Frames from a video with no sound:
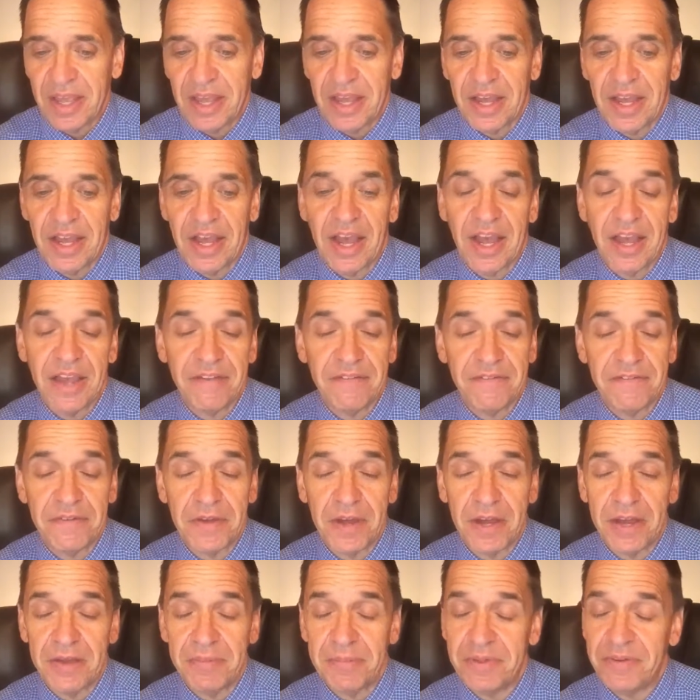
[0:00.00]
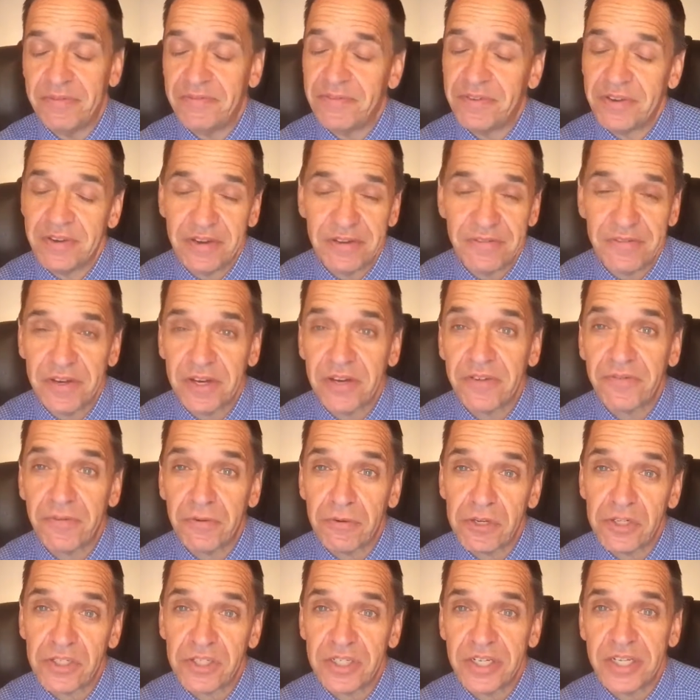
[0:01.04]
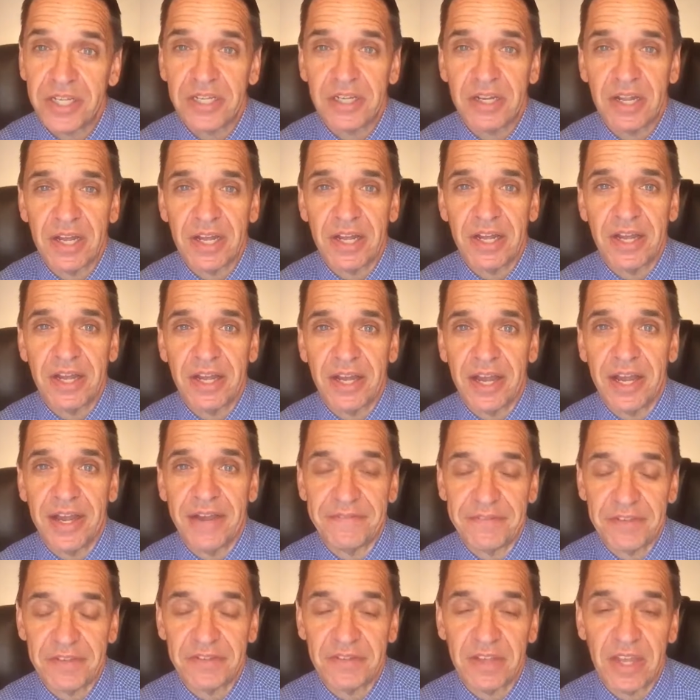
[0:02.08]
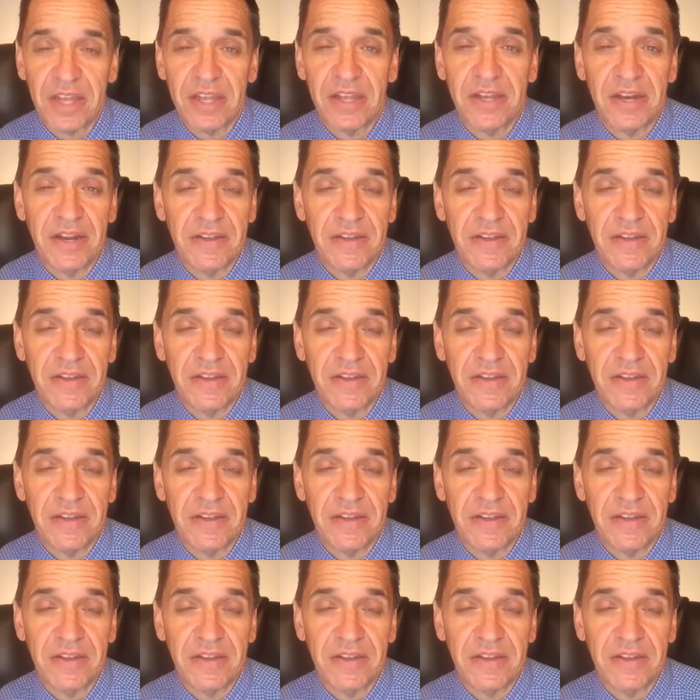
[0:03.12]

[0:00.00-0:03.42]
I've been very, very fortunate, I have to say it.